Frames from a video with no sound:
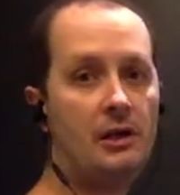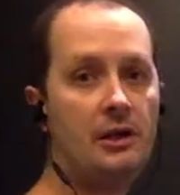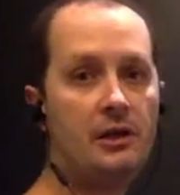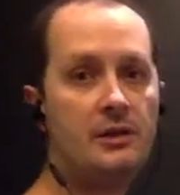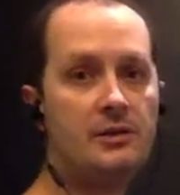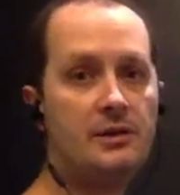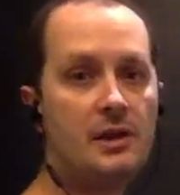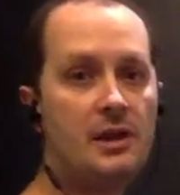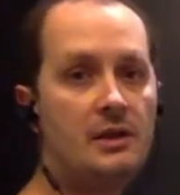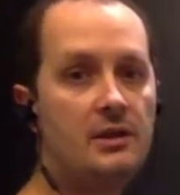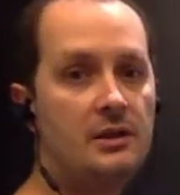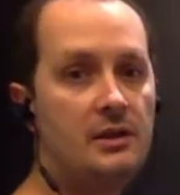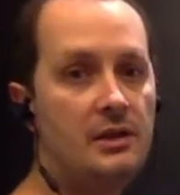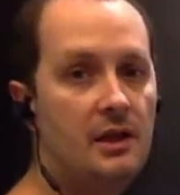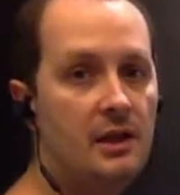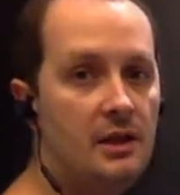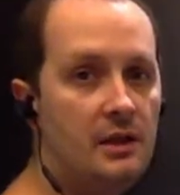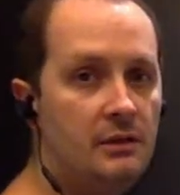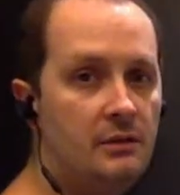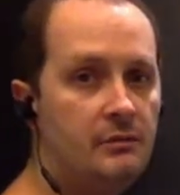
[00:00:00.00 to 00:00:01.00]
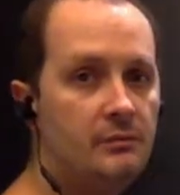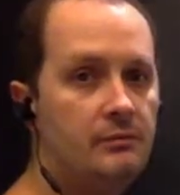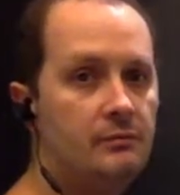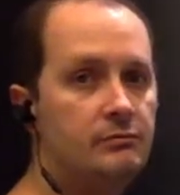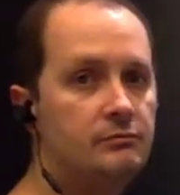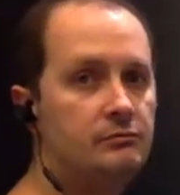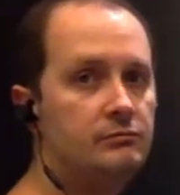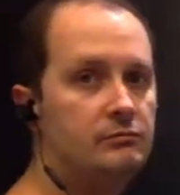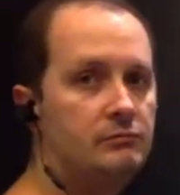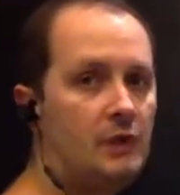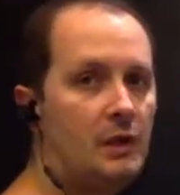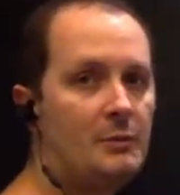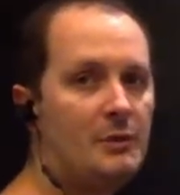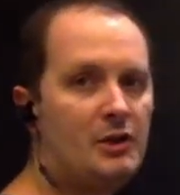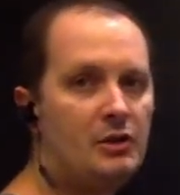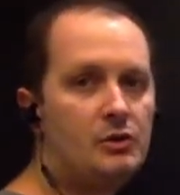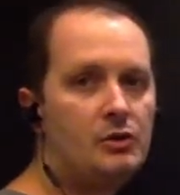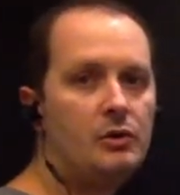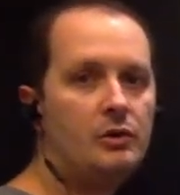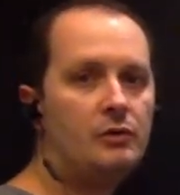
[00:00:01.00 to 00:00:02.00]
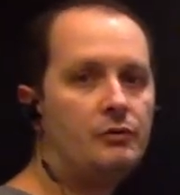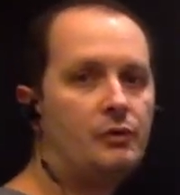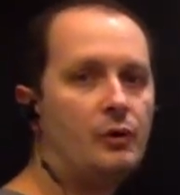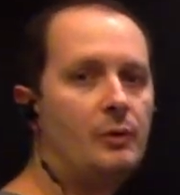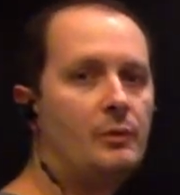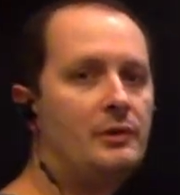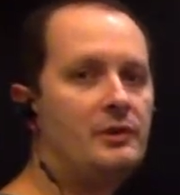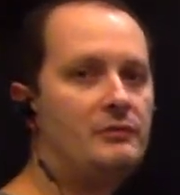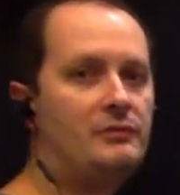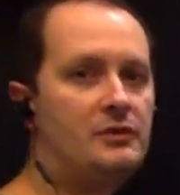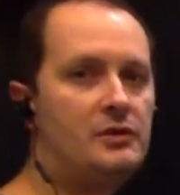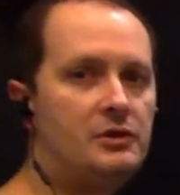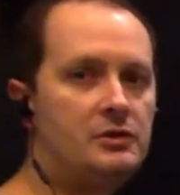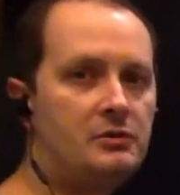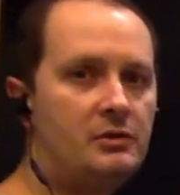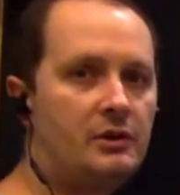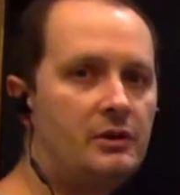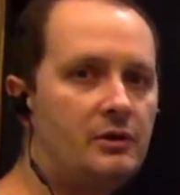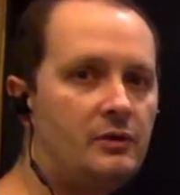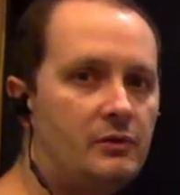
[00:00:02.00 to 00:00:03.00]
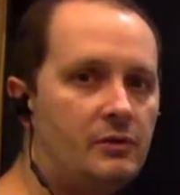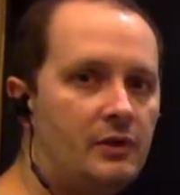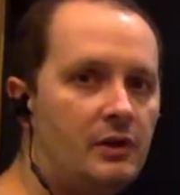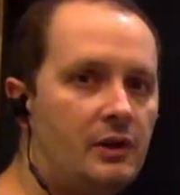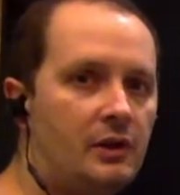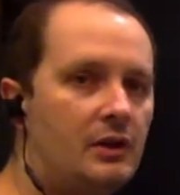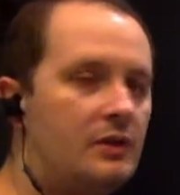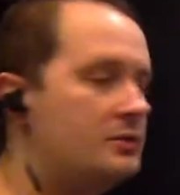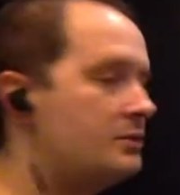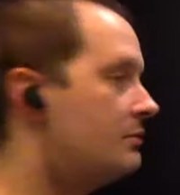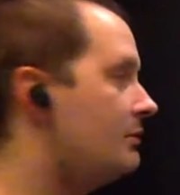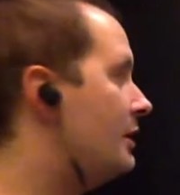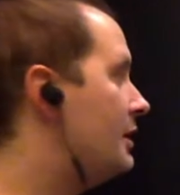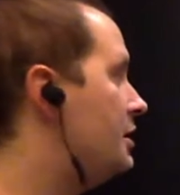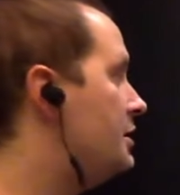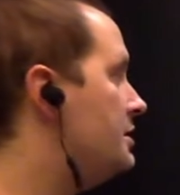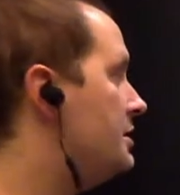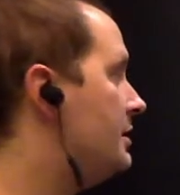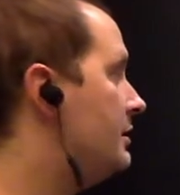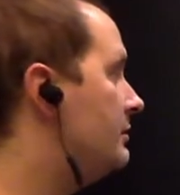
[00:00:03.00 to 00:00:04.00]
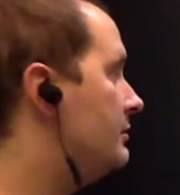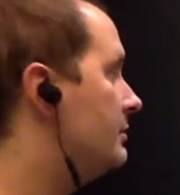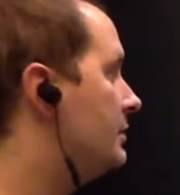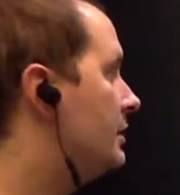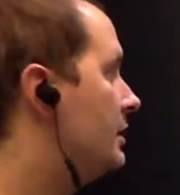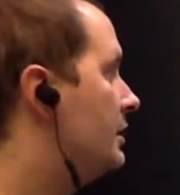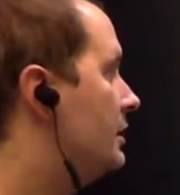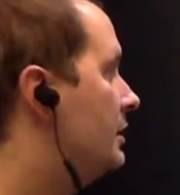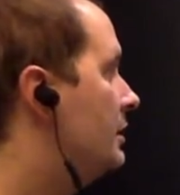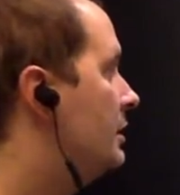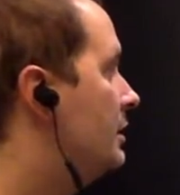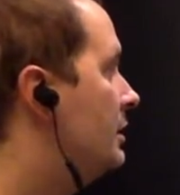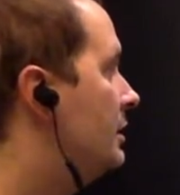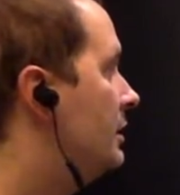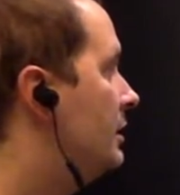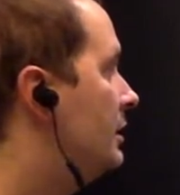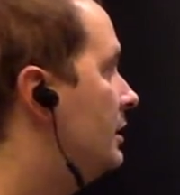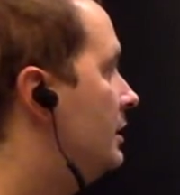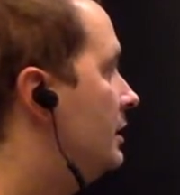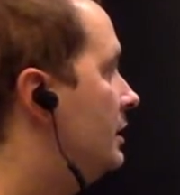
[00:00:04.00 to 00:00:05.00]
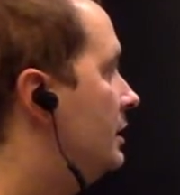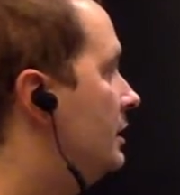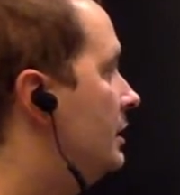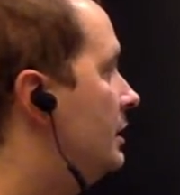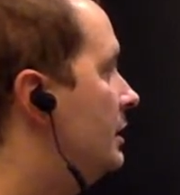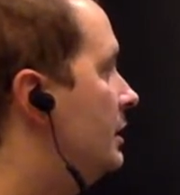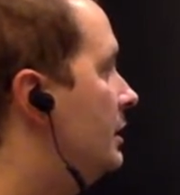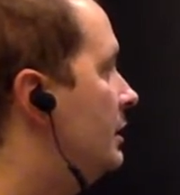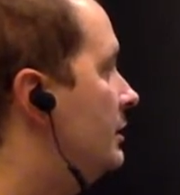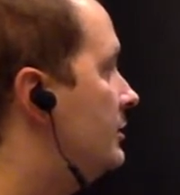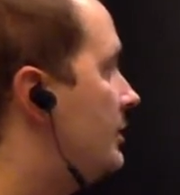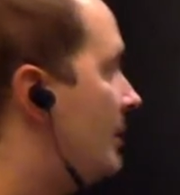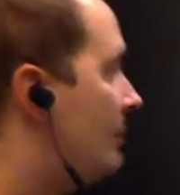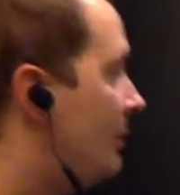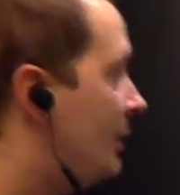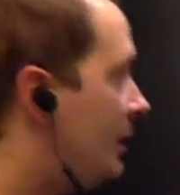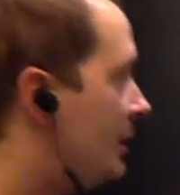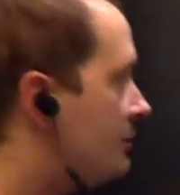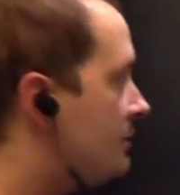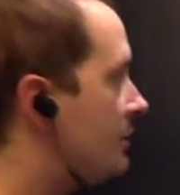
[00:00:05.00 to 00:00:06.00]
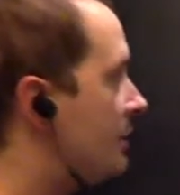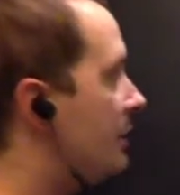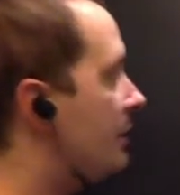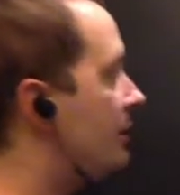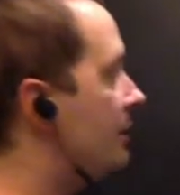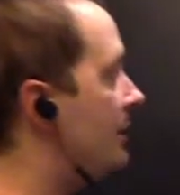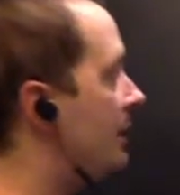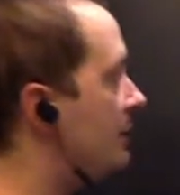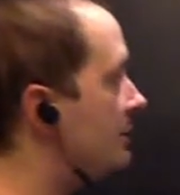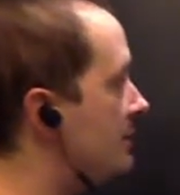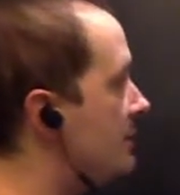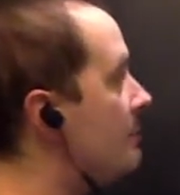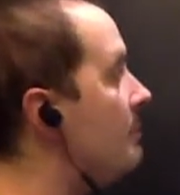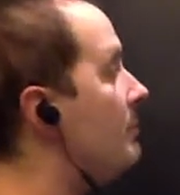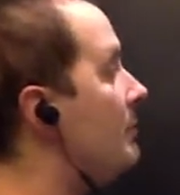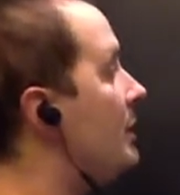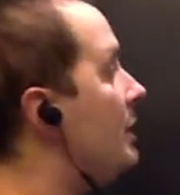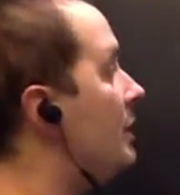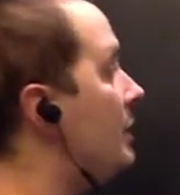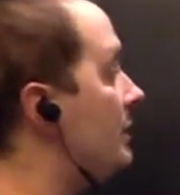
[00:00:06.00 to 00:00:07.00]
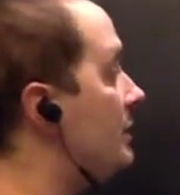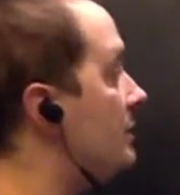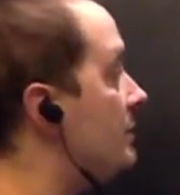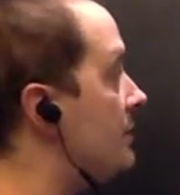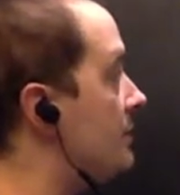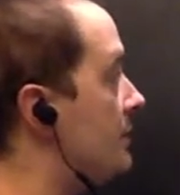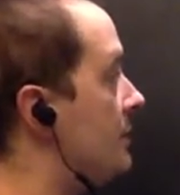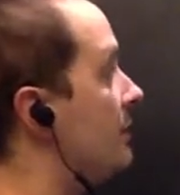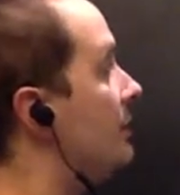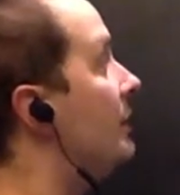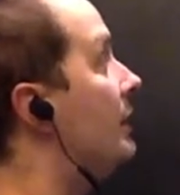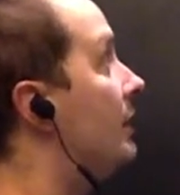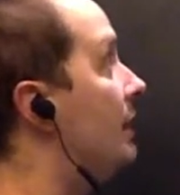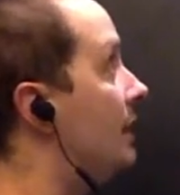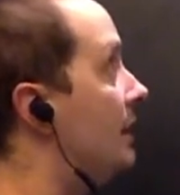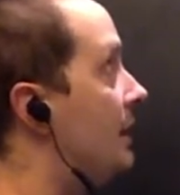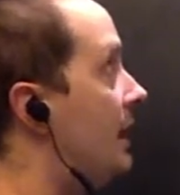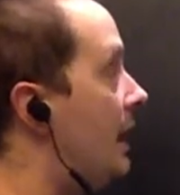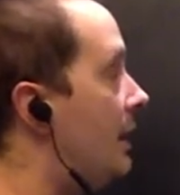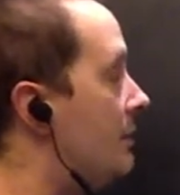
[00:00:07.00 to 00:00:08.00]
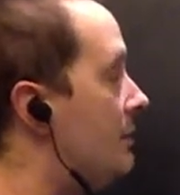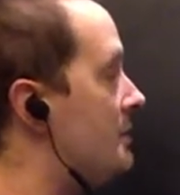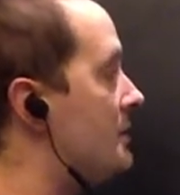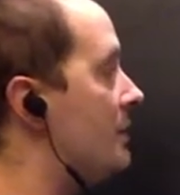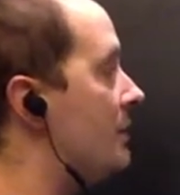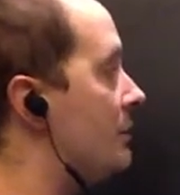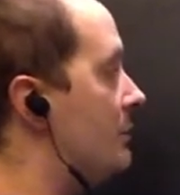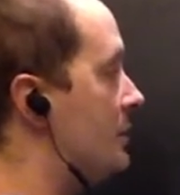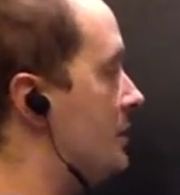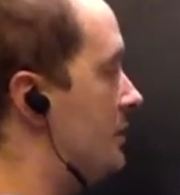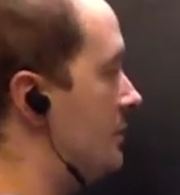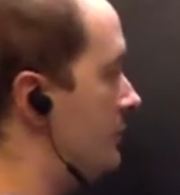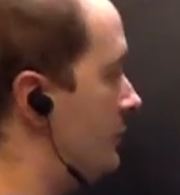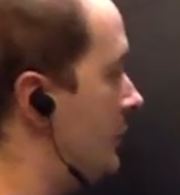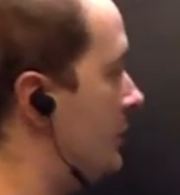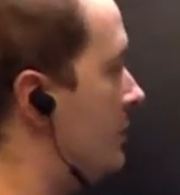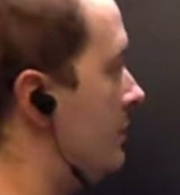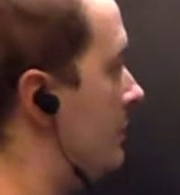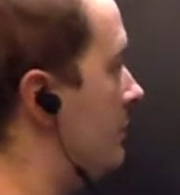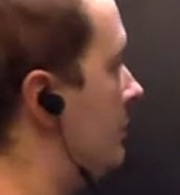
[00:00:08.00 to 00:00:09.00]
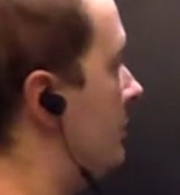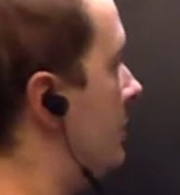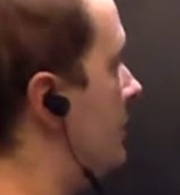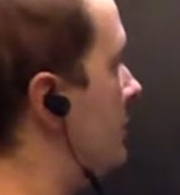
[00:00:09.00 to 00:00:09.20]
contained in A. I mean, you know the formal definition, I don't think I need to write it down. Topologically connected means, and now it's a little bit different, right?